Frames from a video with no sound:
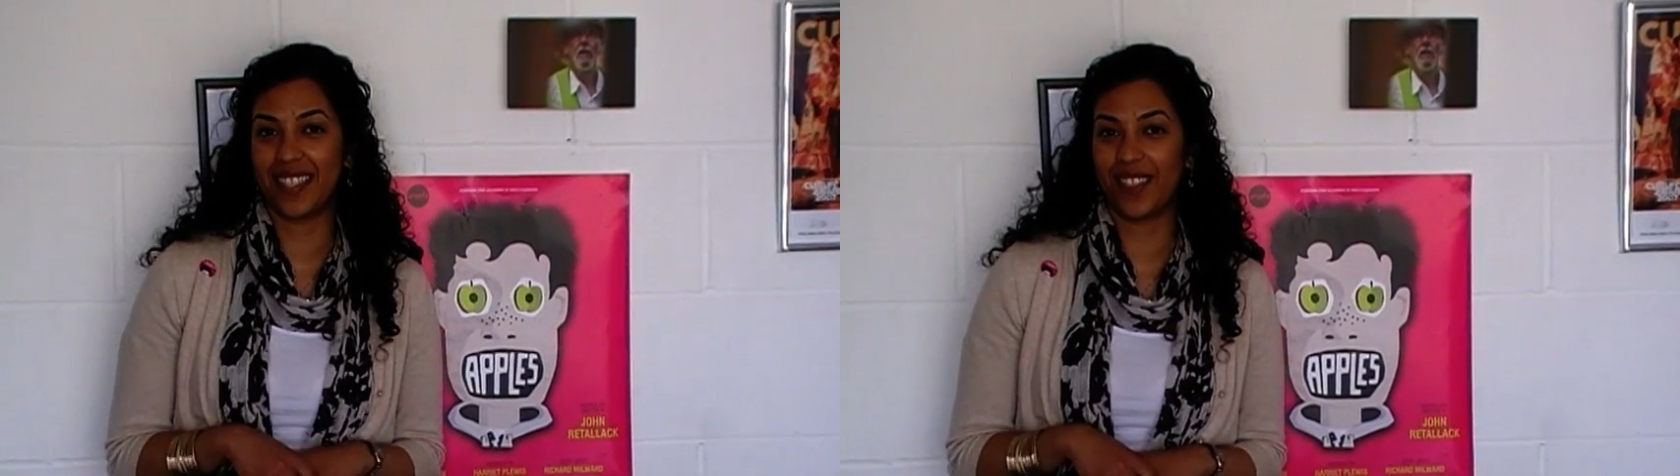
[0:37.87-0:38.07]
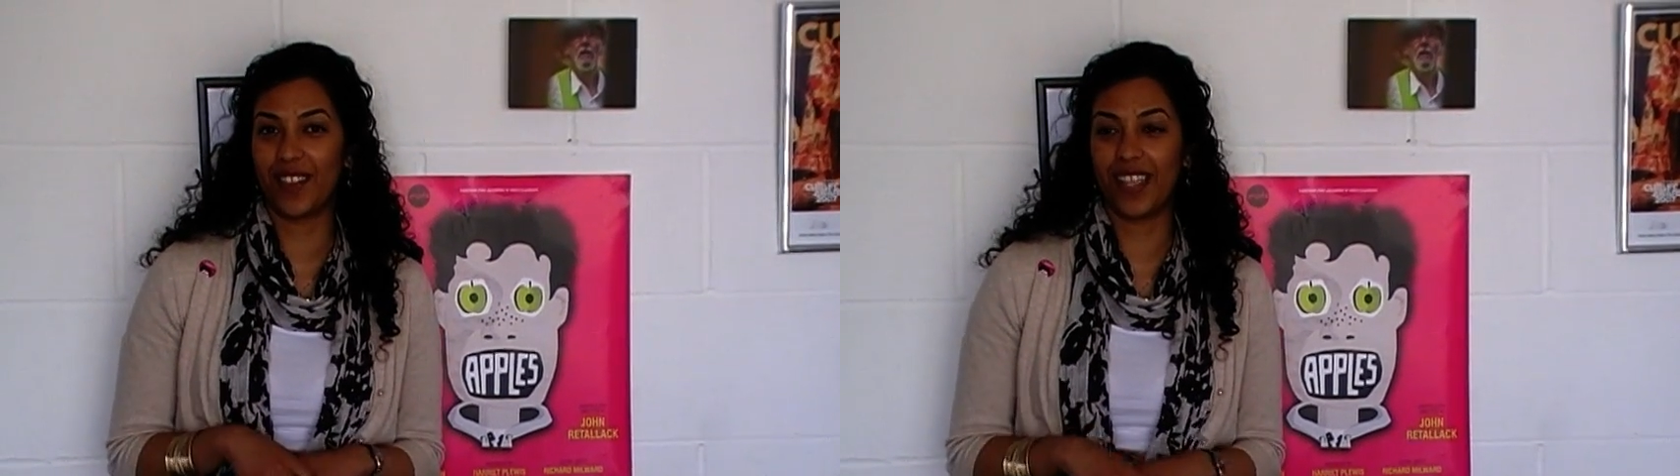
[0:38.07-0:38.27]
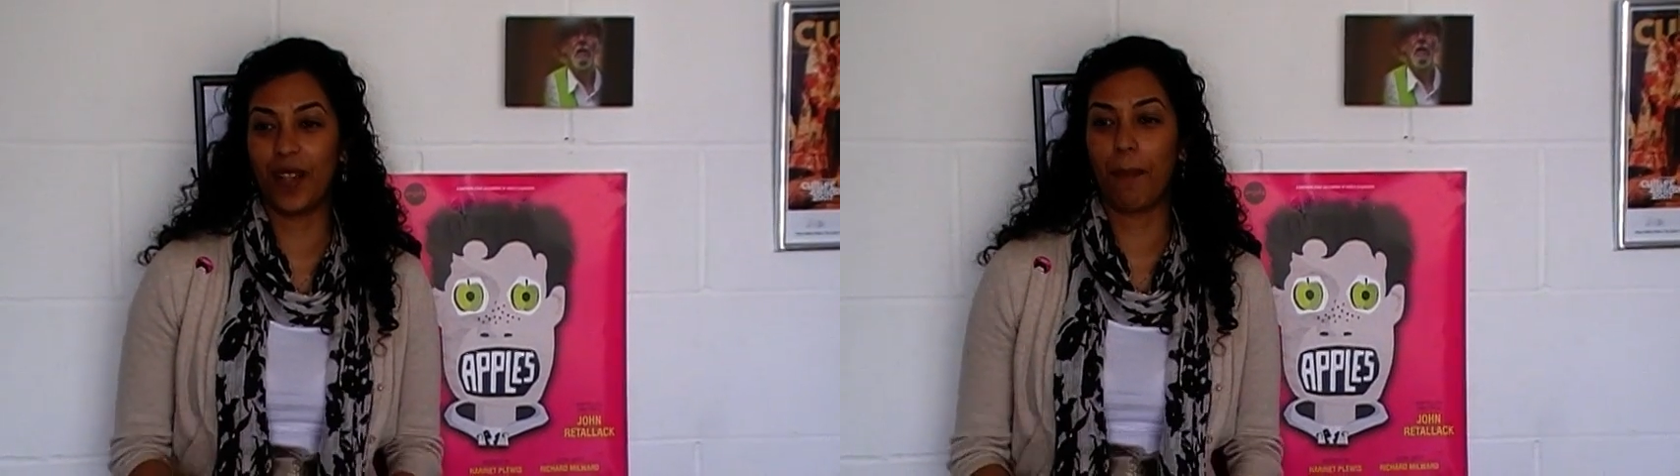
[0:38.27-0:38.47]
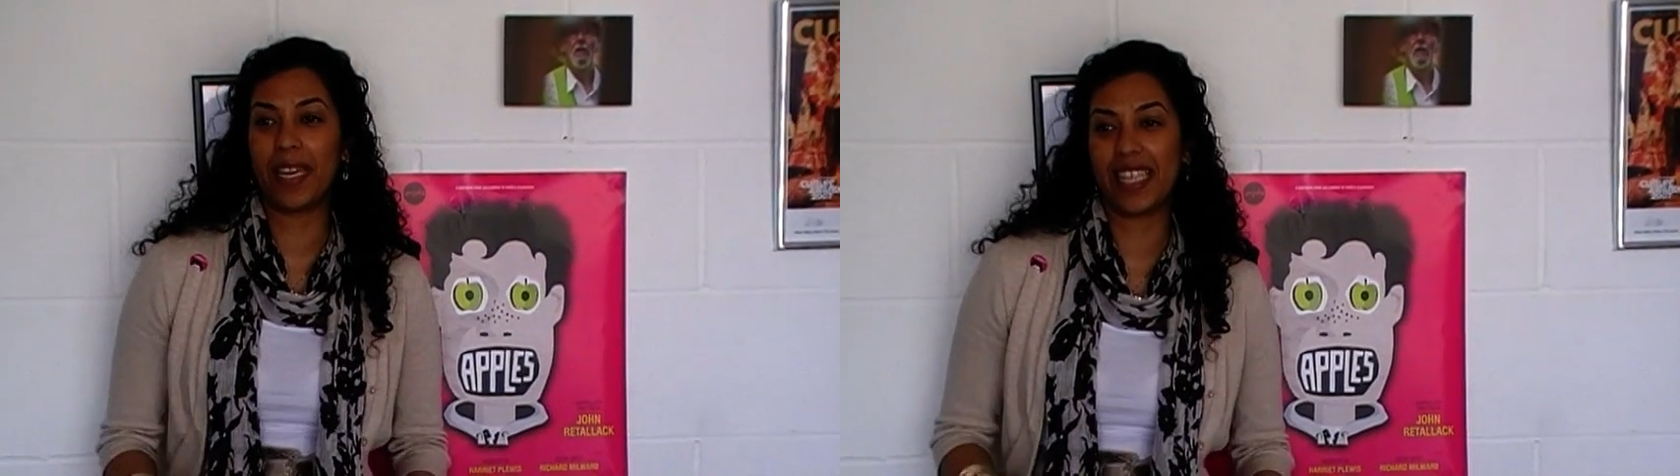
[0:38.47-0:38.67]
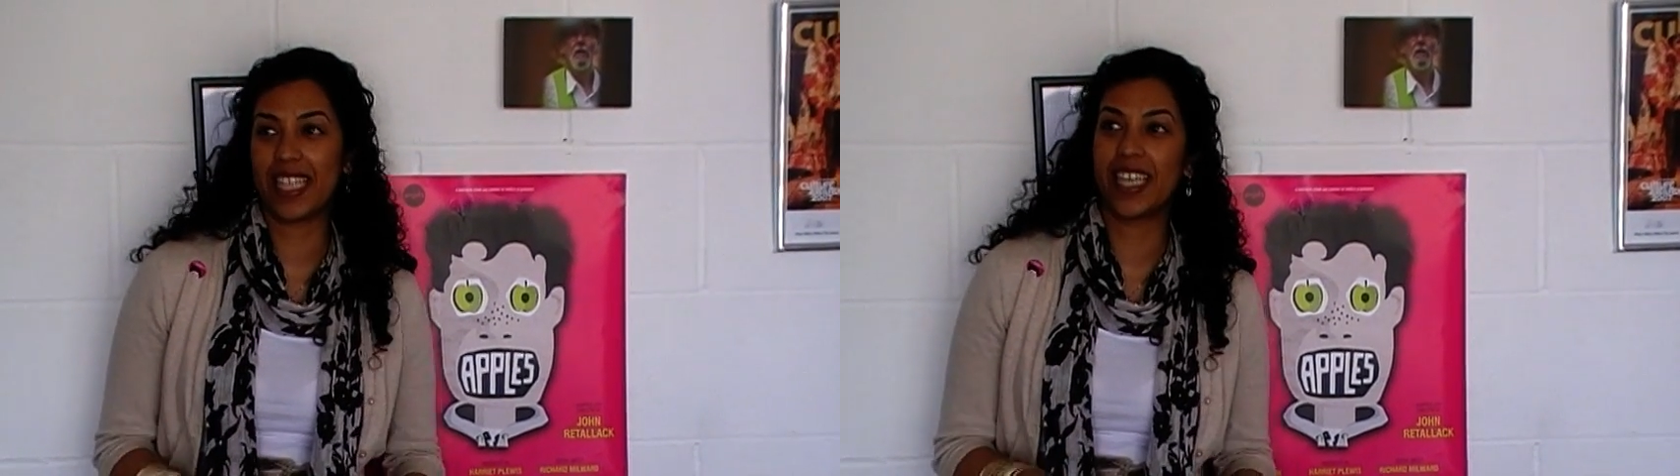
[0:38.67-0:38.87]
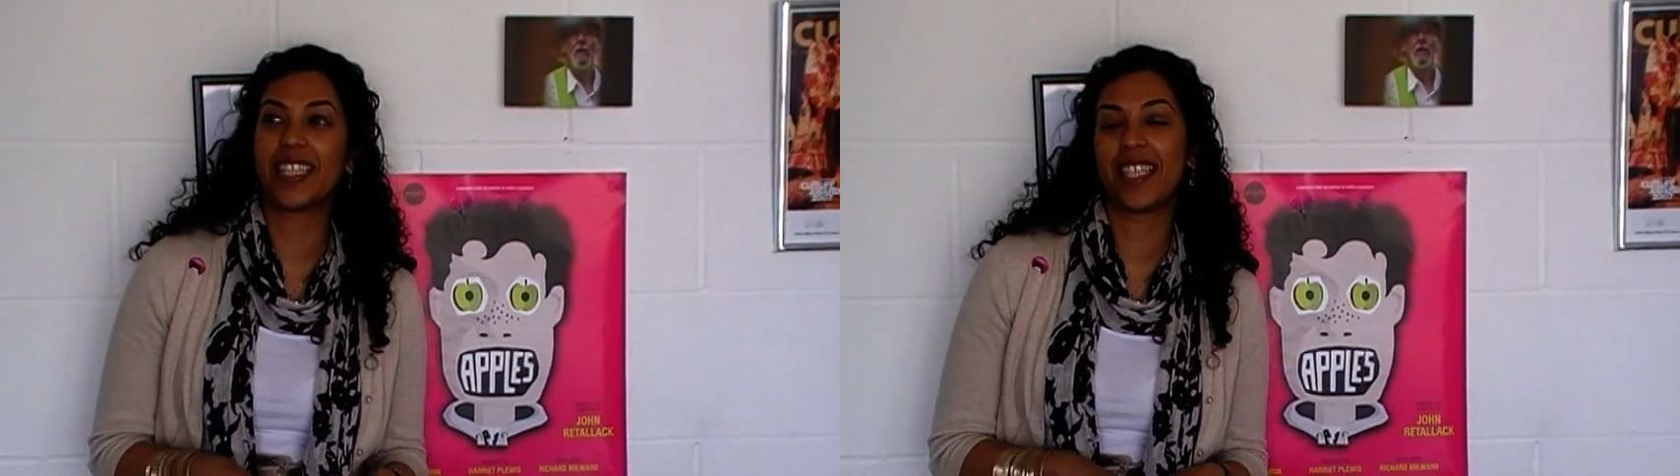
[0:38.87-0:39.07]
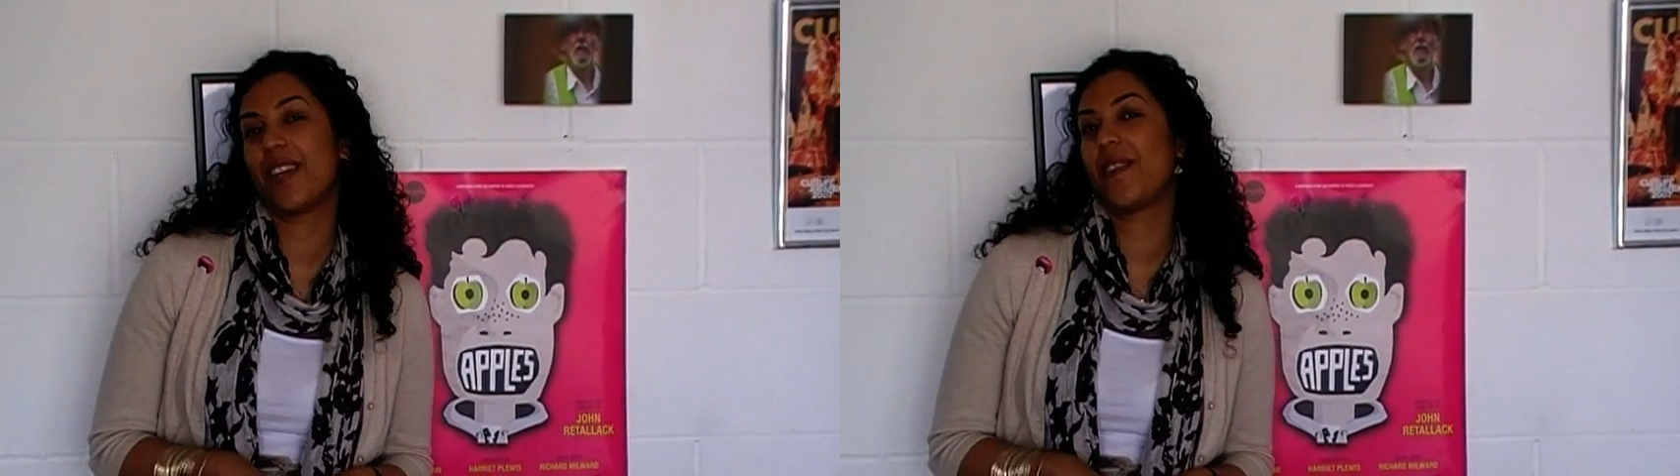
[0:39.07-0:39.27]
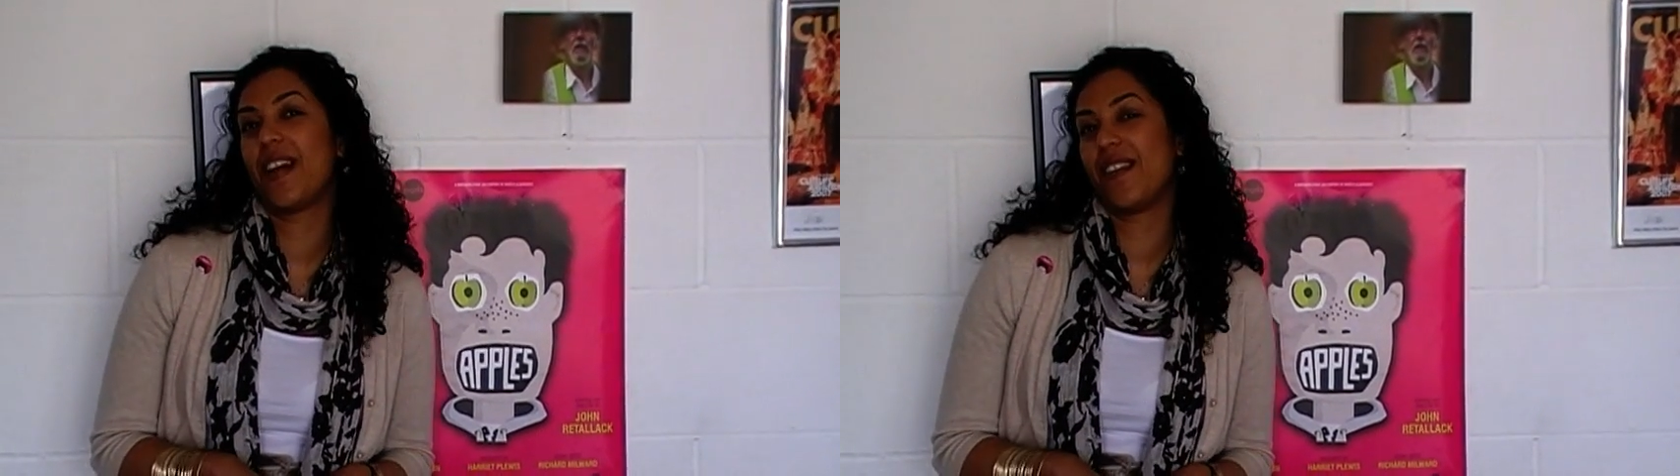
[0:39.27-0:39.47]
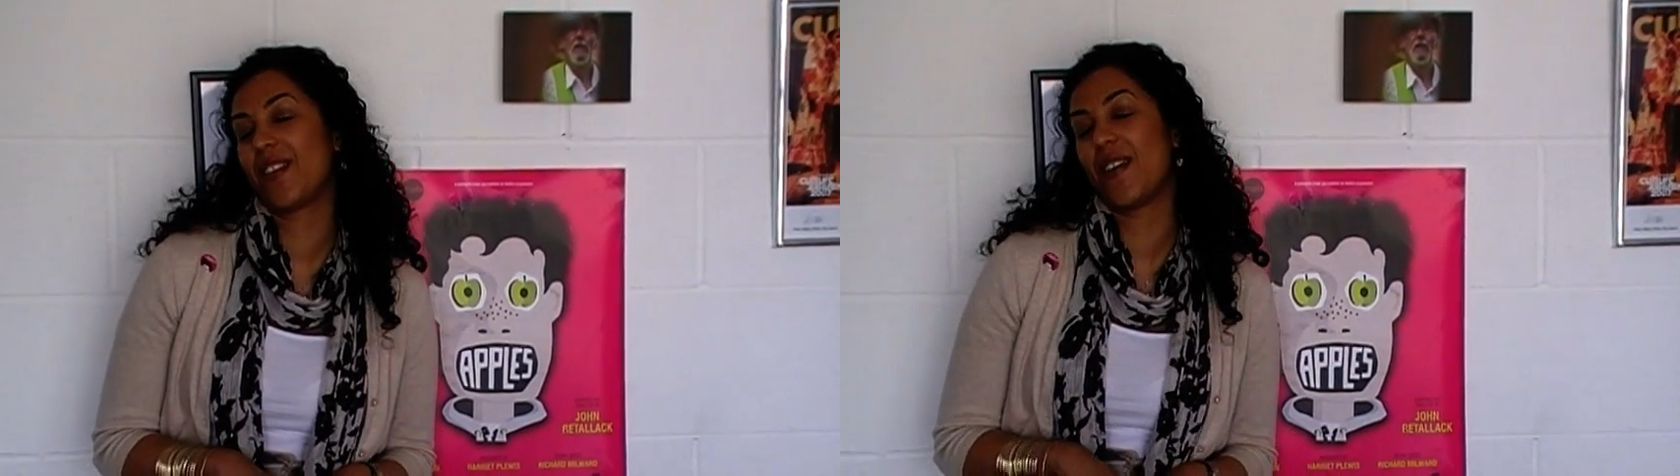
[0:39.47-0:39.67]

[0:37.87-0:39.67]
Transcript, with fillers: and all the little mini skirts that they're wearing,